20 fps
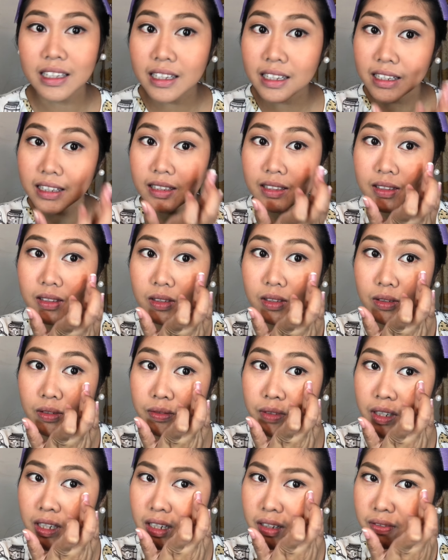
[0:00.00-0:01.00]
Ayan, so
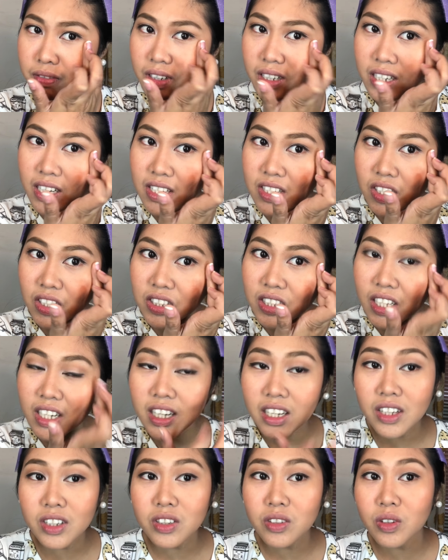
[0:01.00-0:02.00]
very, very
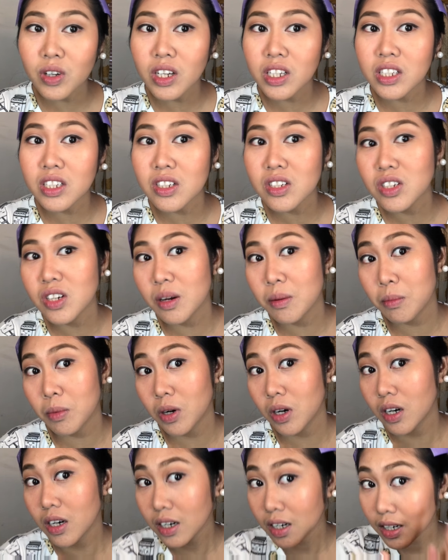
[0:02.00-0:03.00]
subtle lang yung kanyang
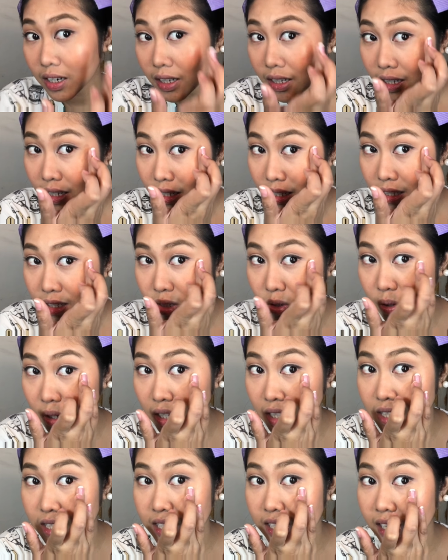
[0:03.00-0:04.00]
shimmer. As you
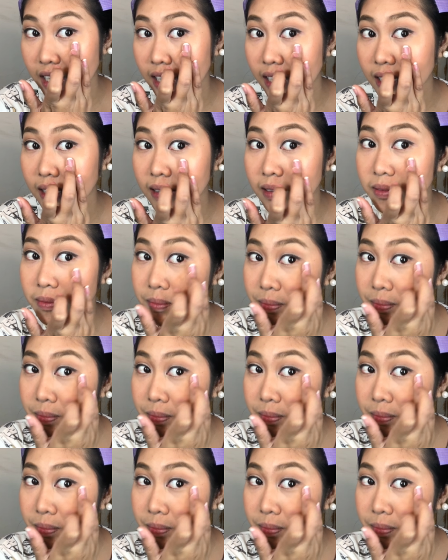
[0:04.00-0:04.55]
can see.